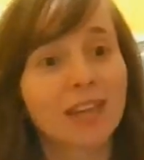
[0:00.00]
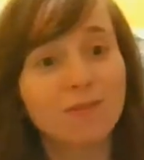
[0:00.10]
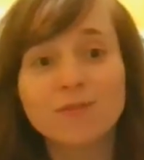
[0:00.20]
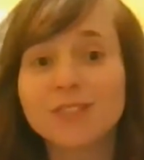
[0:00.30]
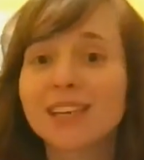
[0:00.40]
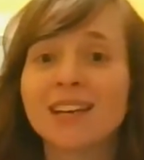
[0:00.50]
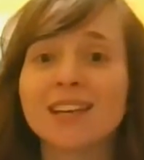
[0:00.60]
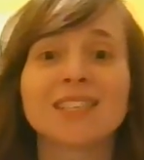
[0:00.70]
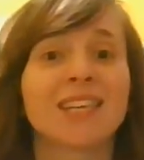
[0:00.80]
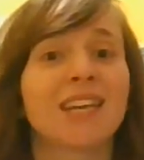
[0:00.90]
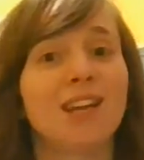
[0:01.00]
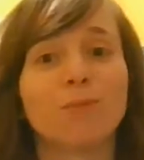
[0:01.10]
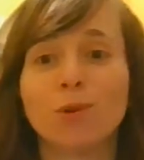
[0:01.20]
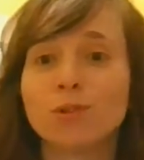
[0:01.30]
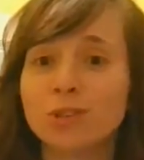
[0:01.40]
emphasize like any
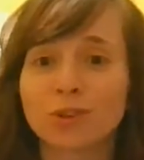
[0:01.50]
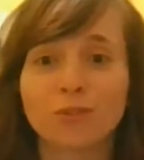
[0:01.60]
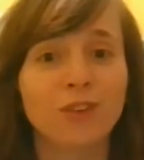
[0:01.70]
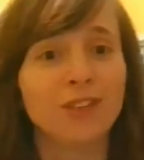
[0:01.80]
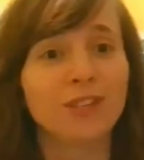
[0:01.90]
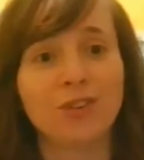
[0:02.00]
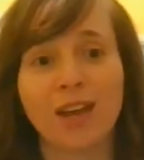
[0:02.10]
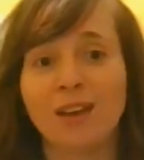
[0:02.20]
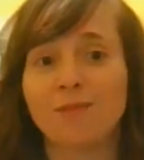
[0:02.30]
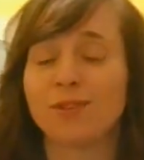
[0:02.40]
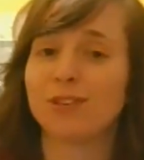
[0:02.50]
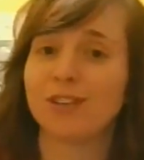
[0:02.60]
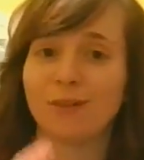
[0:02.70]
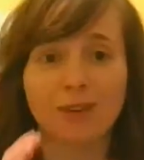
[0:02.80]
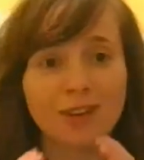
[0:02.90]
emotions or feelings you have when you
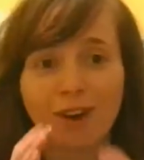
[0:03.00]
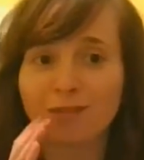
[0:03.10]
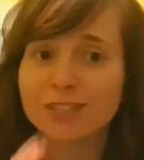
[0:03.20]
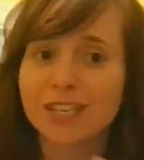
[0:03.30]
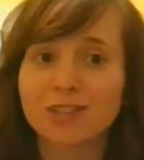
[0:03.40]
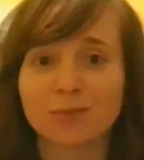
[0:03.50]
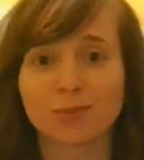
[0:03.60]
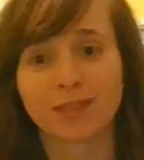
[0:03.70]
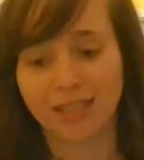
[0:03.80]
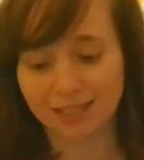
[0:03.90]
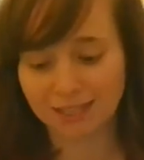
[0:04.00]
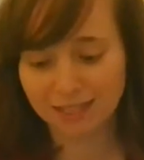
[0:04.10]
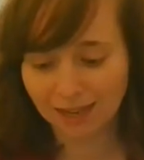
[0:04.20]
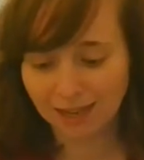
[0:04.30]
come into conversations with things.